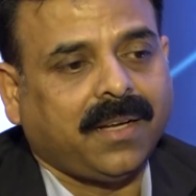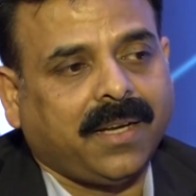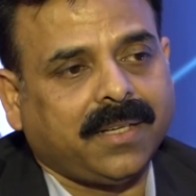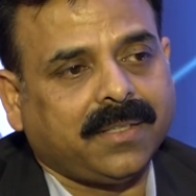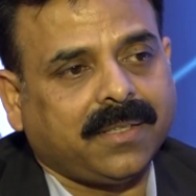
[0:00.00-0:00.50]

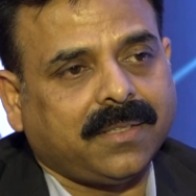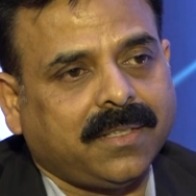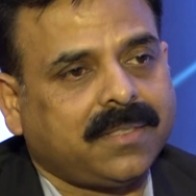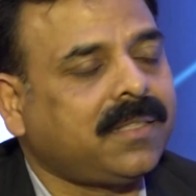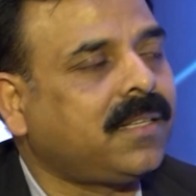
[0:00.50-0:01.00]
And
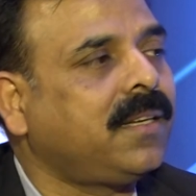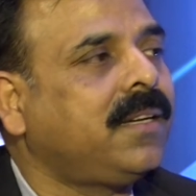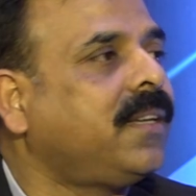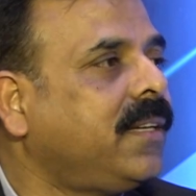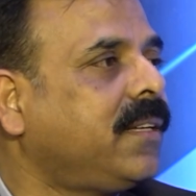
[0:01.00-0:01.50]
is it
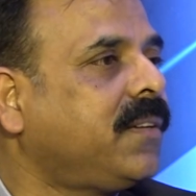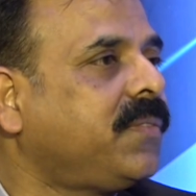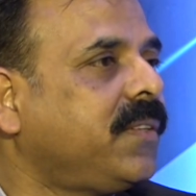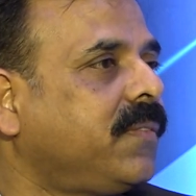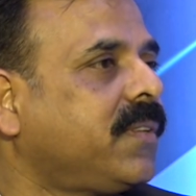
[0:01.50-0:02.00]
creating
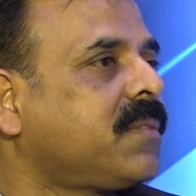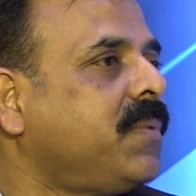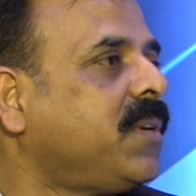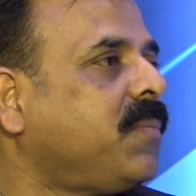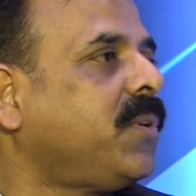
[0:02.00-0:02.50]
enough
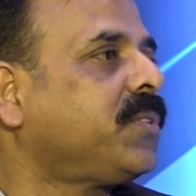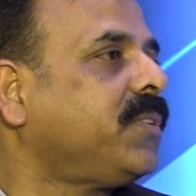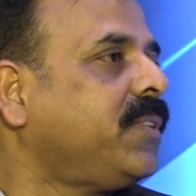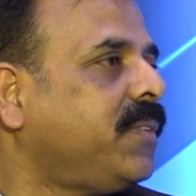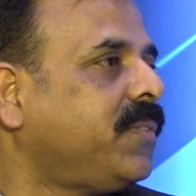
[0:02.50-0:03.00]
investment
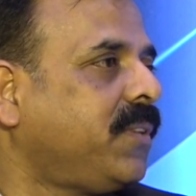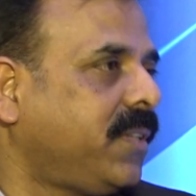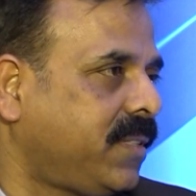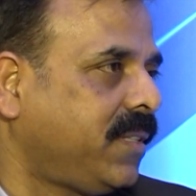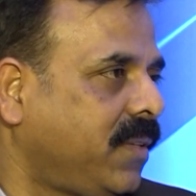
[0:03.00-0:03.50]
opportunity for
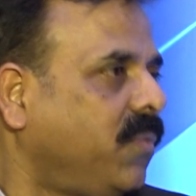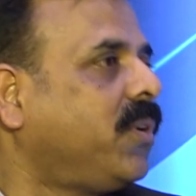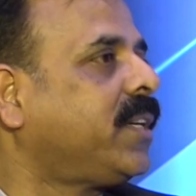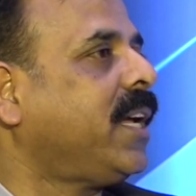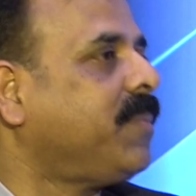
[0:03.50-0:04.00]
us? Or
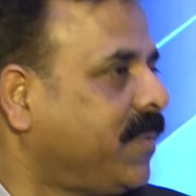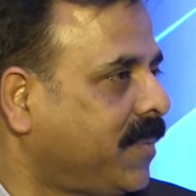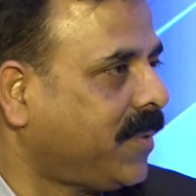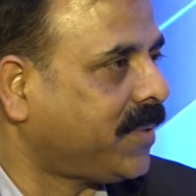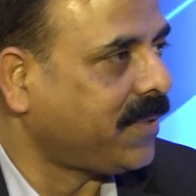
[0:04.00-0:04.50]
what type of
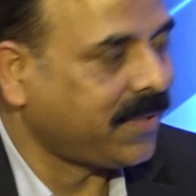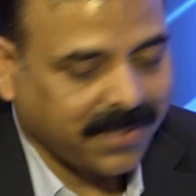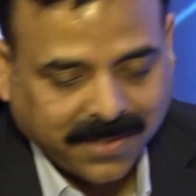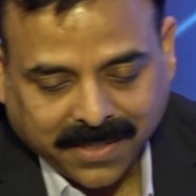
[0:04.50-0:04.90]
opportunity?